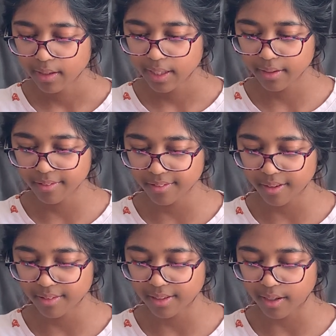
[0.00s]
He couldn't
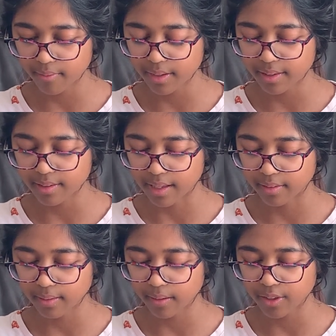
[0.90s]
stop staring and staring.
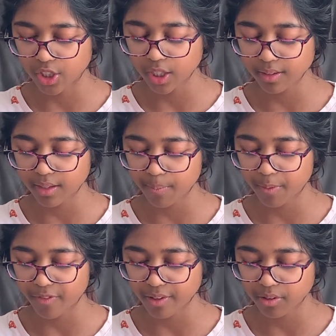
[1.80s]
Sounded just like
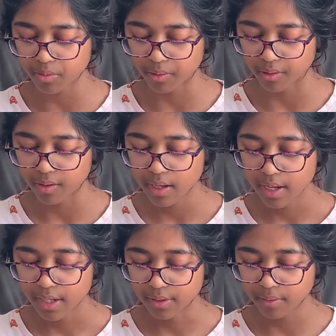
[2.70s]
Professor Quirrell.
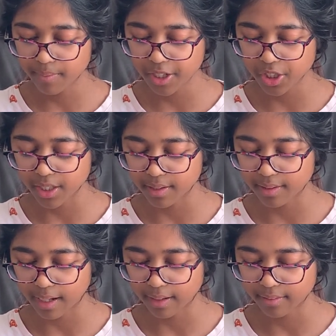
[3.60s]
"Don't mention it,"
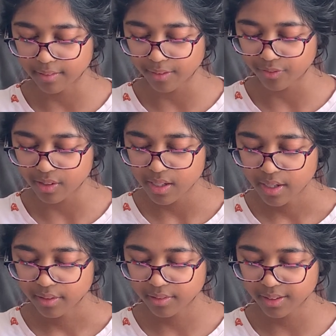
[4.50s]
said Hagrid roughly.
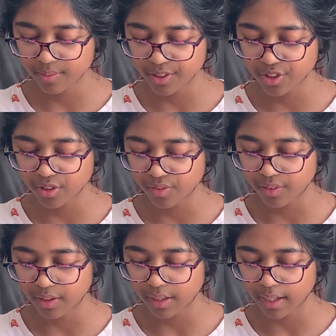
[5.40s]
"Don't expect you've
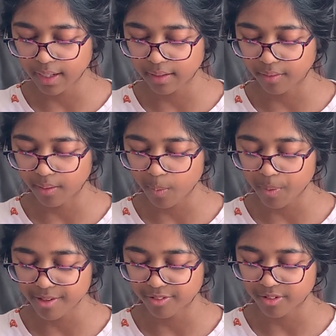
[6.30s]
had a lot of
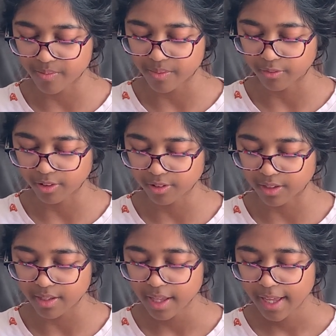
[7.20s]
presents from them
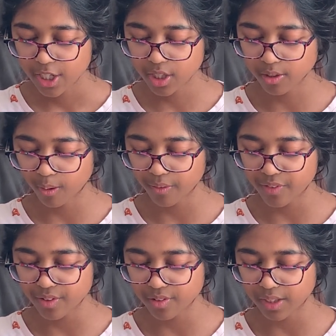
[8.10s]
Dursleys. Just
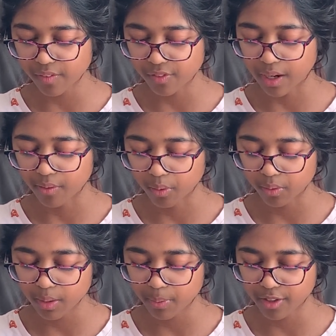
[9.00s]
Ollivanders left now.
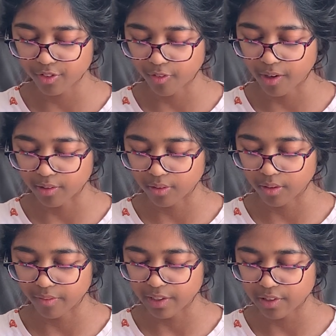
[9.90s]
Only place for wands,
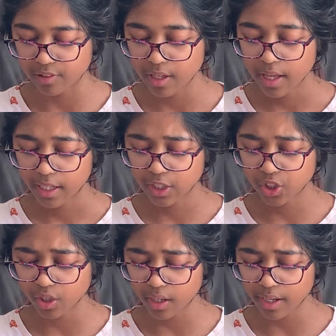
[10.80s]
Ollivanders. And
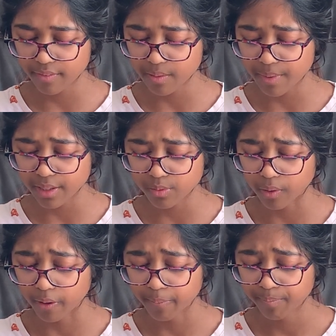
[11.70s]
you gotta have the best
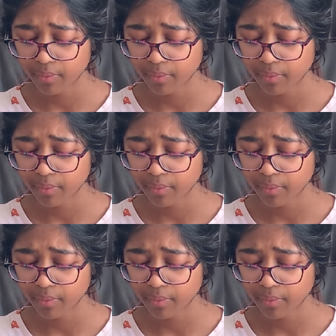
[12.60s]
wand.